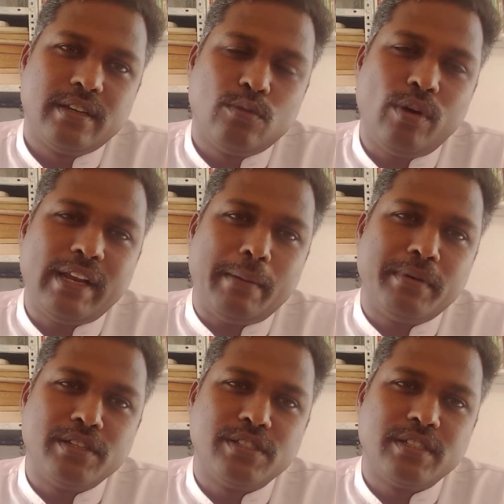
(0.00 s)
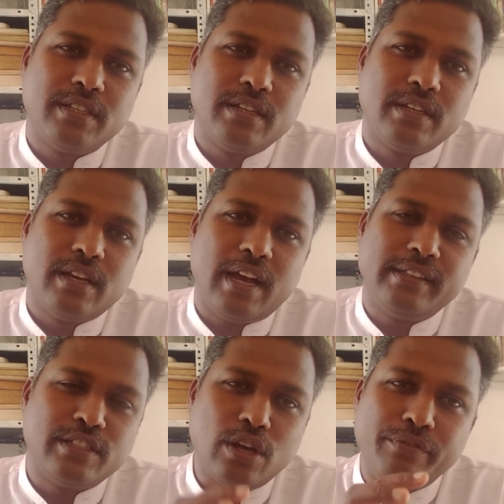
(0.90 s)
what happens, and
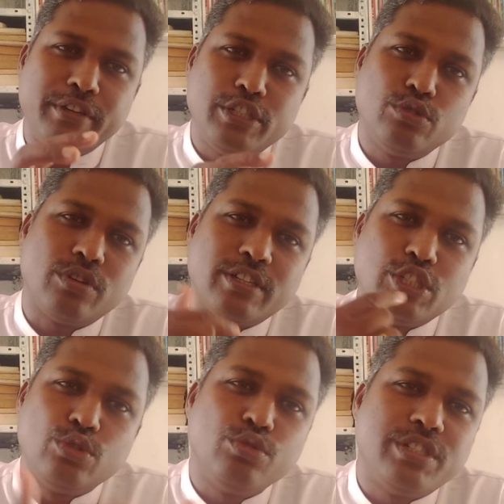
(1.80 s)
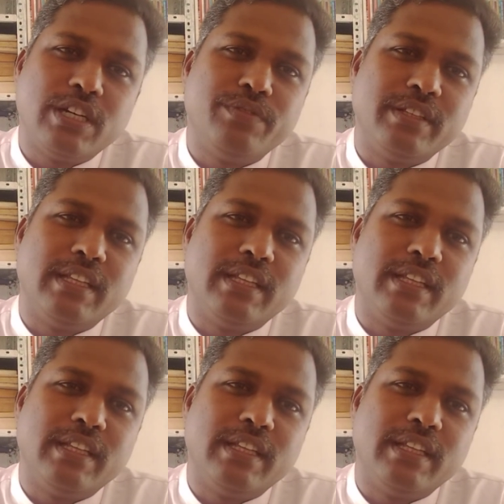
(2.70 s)
the soft tissues are sutured with